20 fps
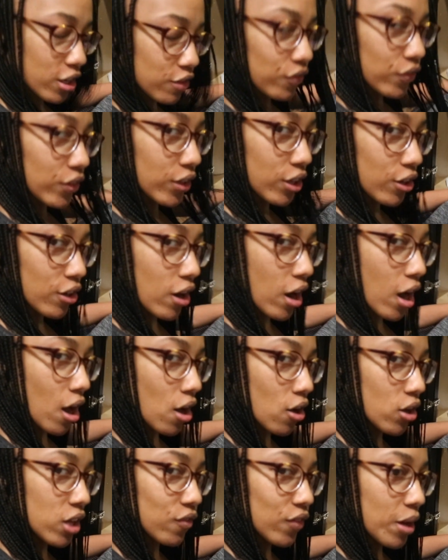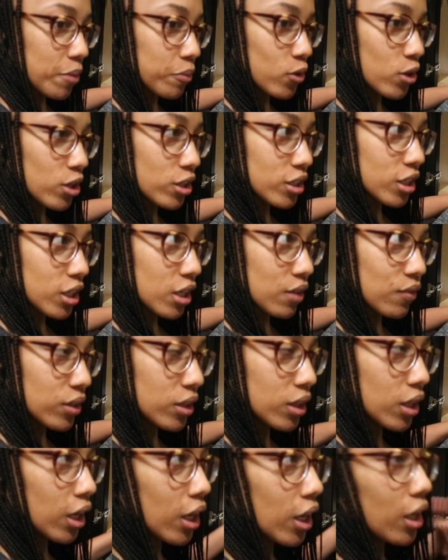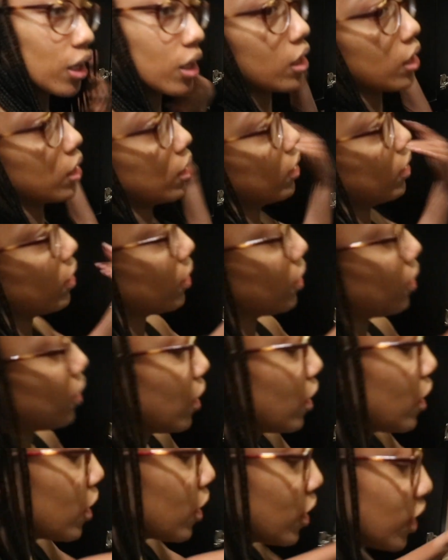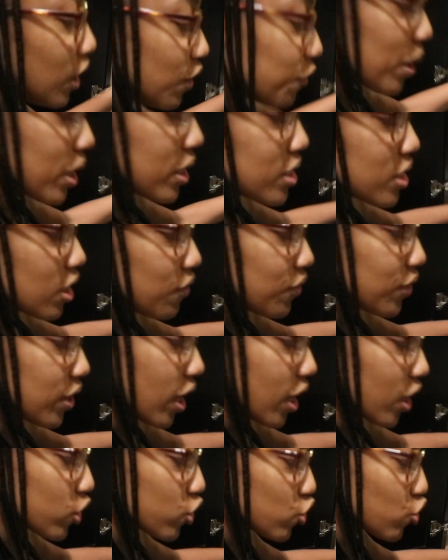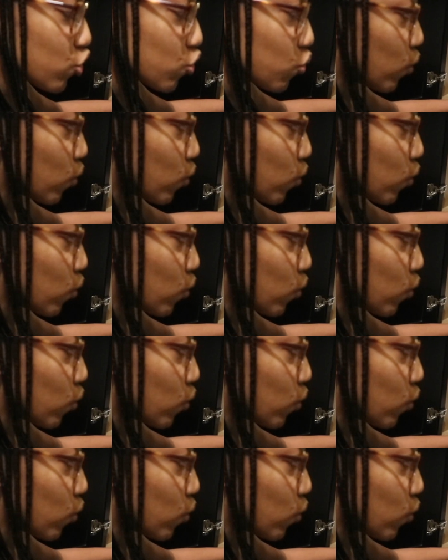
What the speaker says: to figure out if I'm going to even like give myself the extra